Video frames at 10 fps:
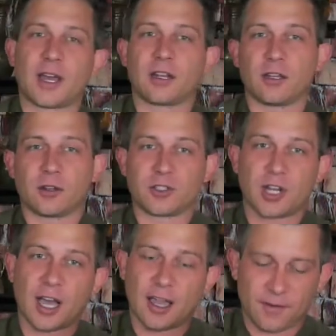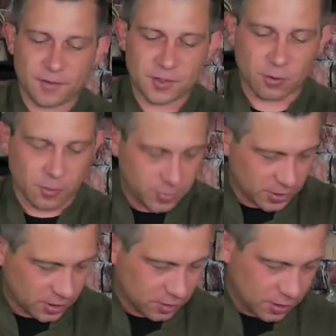a little chive, so we'll
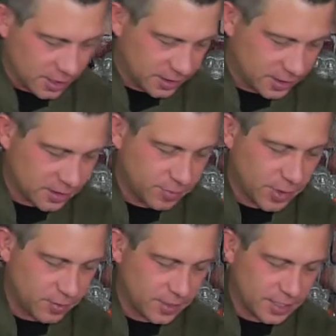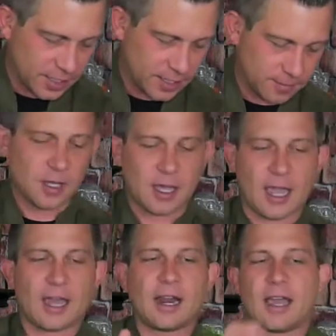put a little onion component in it.
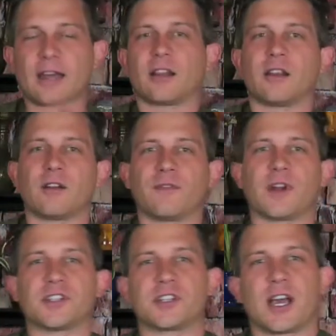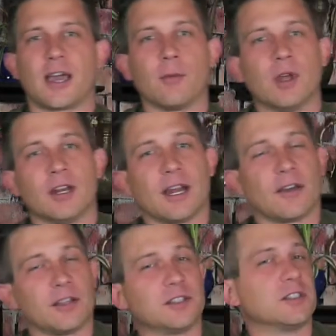And I had a little fresh thyme.
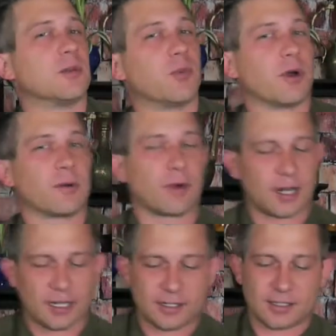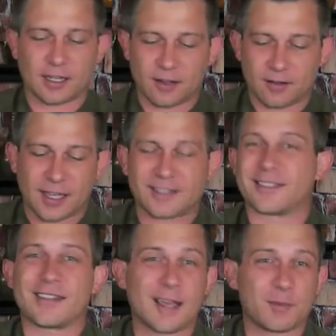Now this is the point where I need to tell you that
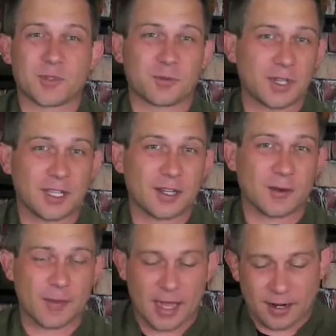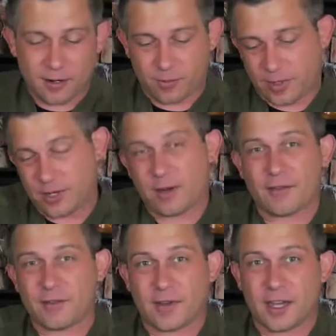stems really don't matter when you
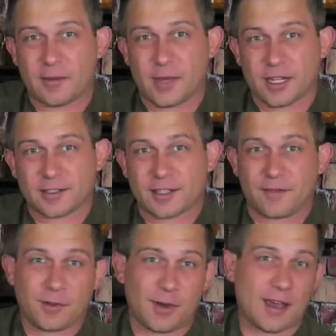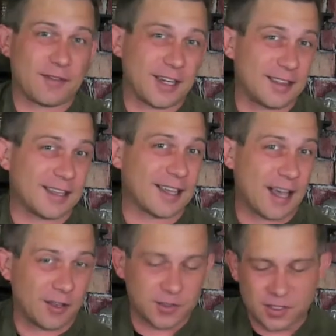have a Vitamix. If you have anything
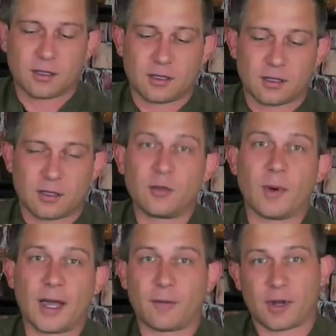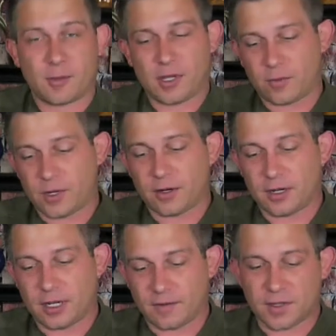else, you might want to be
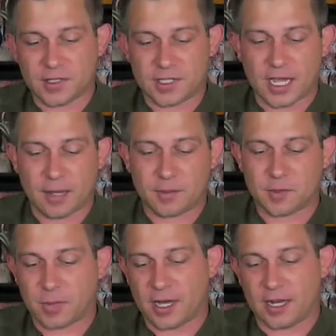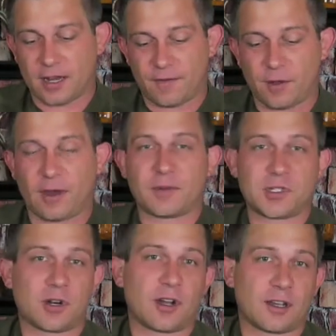weary of the stems, but if you have a
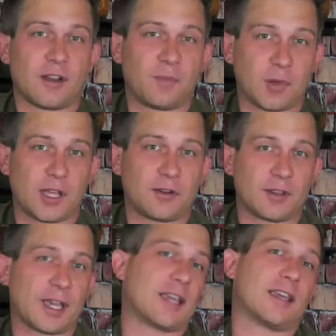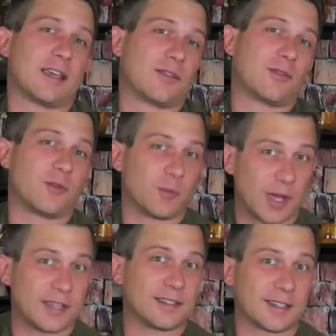strong enough blender that can get through
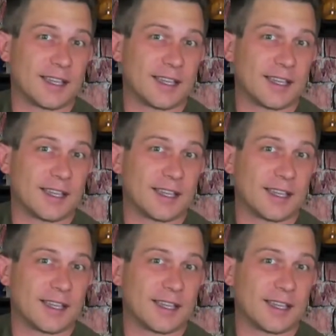basically